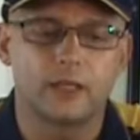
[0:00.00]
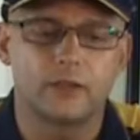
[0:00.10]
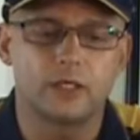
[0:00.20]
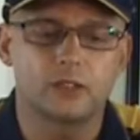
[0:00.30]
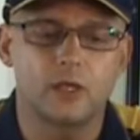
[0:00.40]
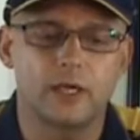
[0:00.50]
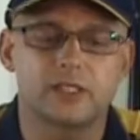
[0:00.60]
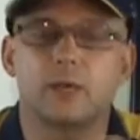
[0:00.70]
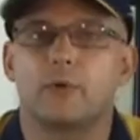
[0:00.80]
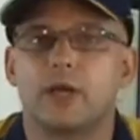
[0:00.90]
things like
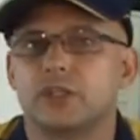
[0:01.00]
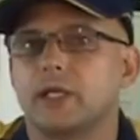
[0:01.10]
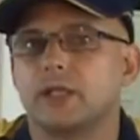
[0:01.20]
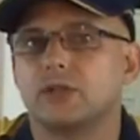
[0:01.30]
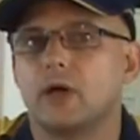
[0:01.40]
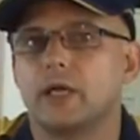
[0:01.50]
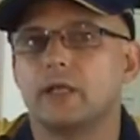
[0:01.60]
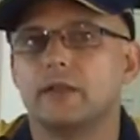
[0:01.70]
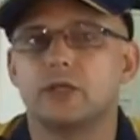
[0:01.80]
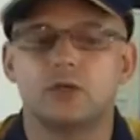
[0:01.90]
separation
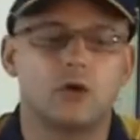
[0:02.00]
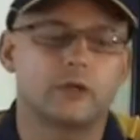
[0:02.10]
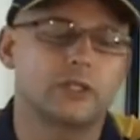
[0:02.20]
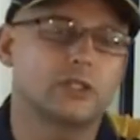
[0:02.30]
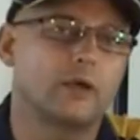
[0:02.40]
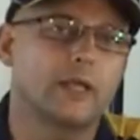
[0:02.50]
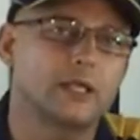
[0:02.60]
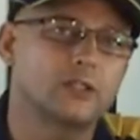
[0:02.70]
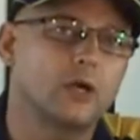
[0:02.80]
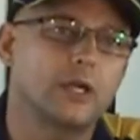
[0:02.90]
anxiety in their dog, and they're showing
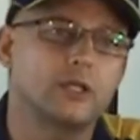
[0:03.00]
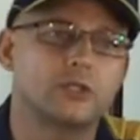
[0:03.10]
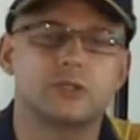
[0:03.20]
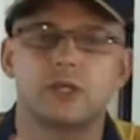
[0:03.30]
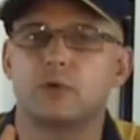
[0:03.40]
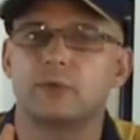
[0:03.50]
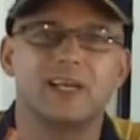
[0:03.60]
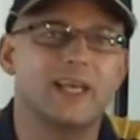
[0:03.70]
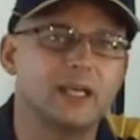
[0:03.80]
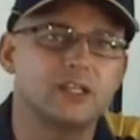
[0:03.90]
anxiety issues, they want to be
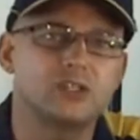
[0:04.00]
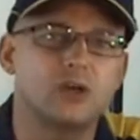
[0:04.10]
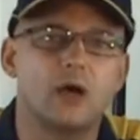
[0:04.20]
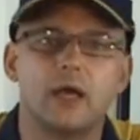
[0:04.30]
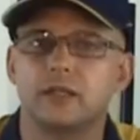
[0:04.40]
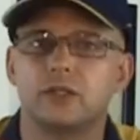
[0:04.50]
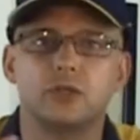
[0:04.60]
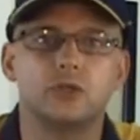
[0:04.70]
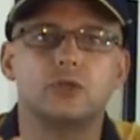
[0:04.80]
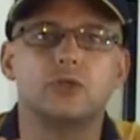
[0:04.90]
led inside,
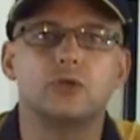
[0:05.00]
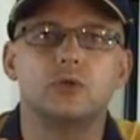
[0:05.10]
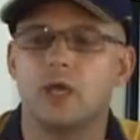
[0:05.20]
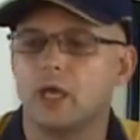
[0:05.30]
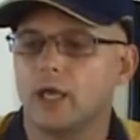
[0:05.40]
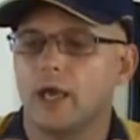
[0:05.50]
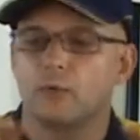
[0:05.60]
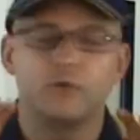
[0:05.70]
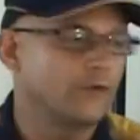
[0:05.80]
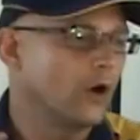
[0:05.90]
and you
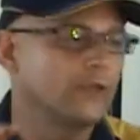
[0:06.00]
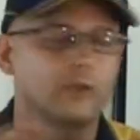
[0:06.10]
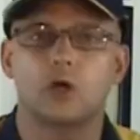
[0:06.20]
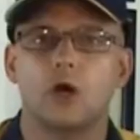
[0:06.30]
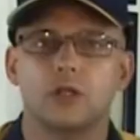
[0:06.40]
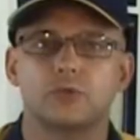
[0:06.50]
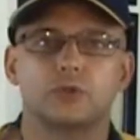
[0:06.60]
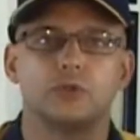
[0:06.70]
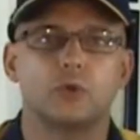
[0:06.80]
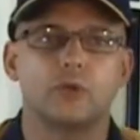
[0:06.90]
will find the collars
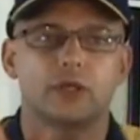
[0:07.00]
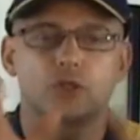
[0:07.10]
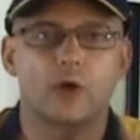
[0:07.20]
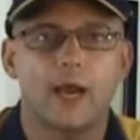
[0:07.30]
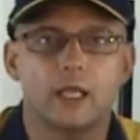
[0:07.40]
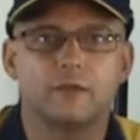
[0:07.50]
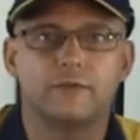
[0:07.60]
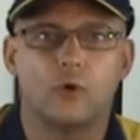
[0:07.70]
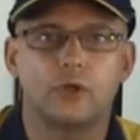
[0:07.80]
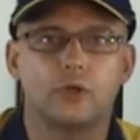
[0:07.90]
will do all the training
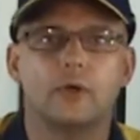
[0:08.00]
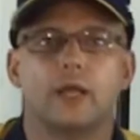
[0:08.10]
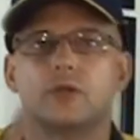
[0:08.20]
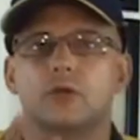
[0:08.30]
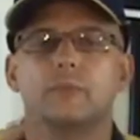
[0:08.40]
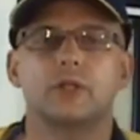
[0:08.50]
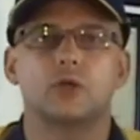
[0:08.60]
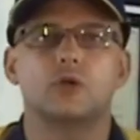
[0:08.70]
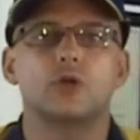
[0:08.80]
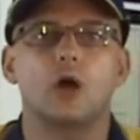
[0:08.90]
for you, and you can be
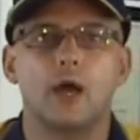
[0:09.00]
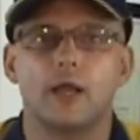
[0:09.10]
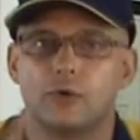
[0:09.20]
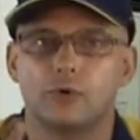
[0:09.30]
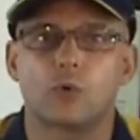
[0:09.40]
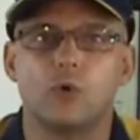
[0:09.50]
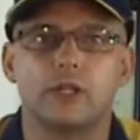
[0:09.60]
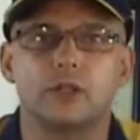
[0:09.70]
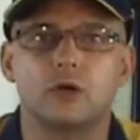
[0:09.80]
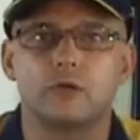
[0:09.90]
the good guy
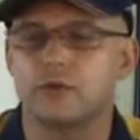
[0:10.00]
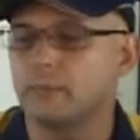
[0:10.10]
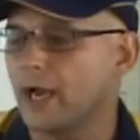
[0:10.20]
rewarding the dog for the